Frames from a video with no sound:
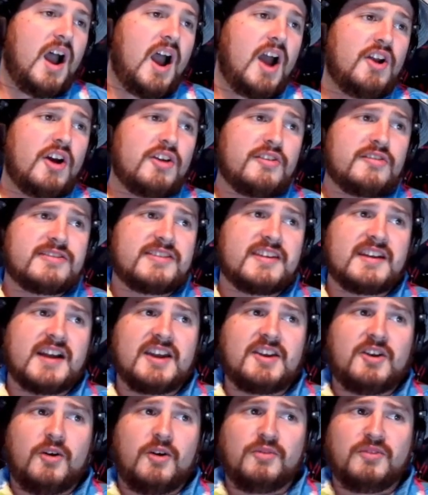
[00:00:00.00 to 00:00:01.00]
Another thing I
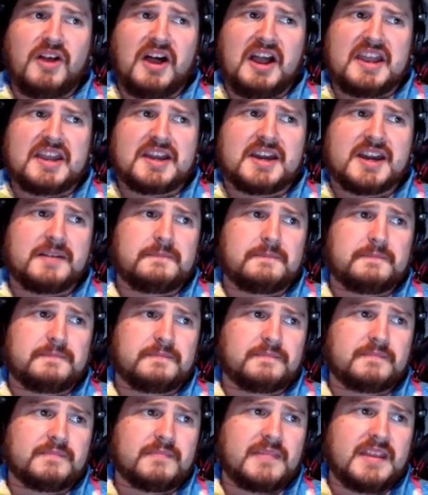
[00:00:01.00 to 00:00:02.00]
don't like...
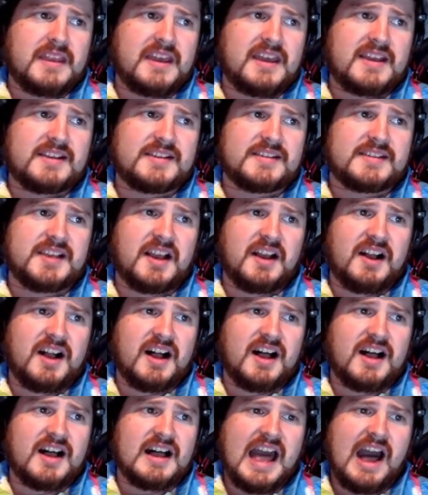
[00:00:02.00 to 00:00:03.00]
is
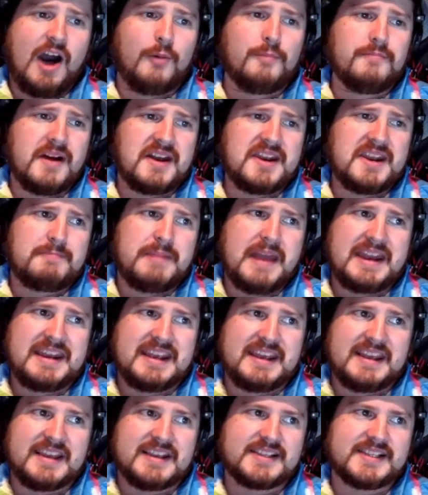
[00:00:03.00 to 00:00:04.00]
uh how
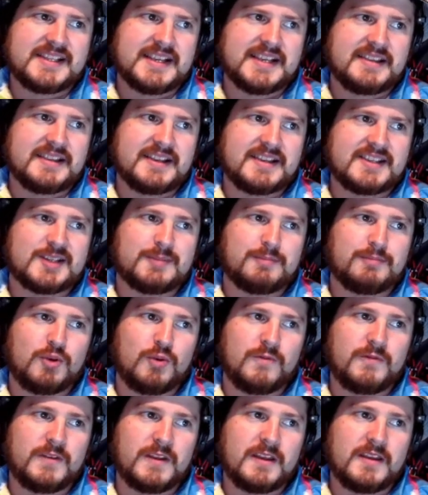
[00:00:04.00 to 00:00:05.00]
Moneypenny is in this
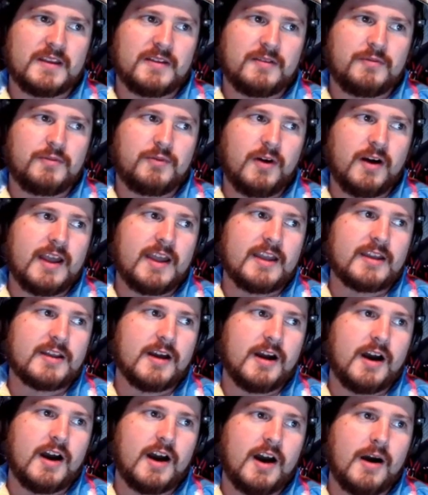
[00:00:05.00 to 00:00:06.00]
movie. Like,
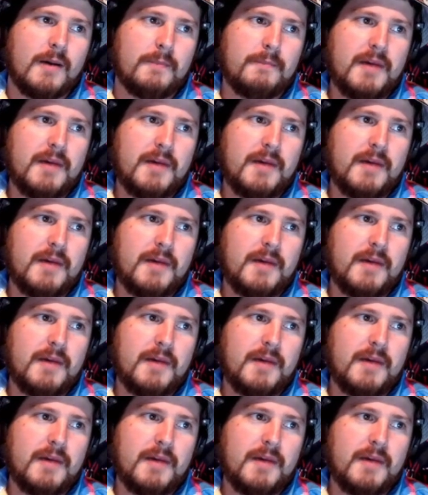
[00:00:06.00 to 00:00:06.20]
uh